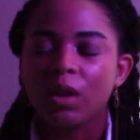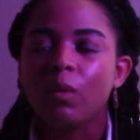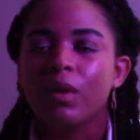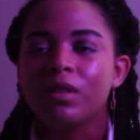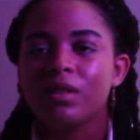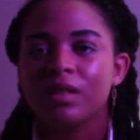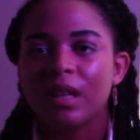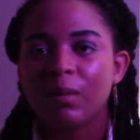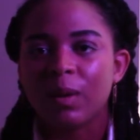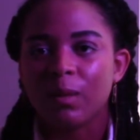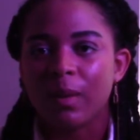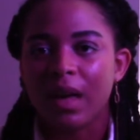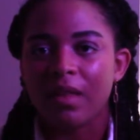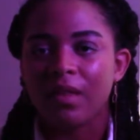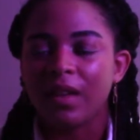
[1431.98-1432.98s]
witches tell
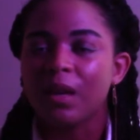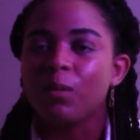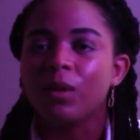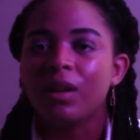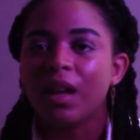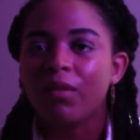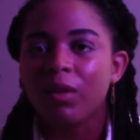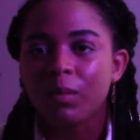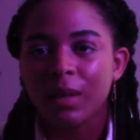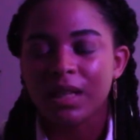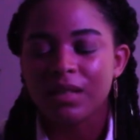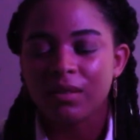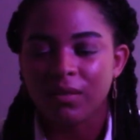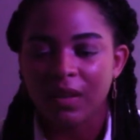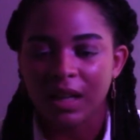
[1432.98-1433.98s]
Macbeth that he will never be
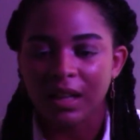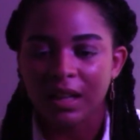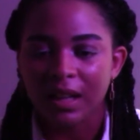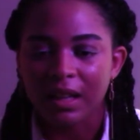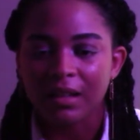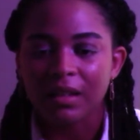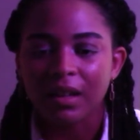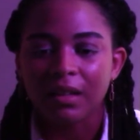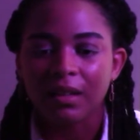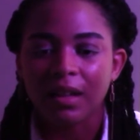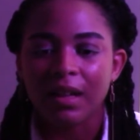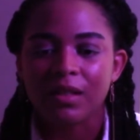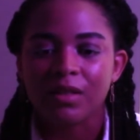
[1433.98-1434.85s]
defeated unless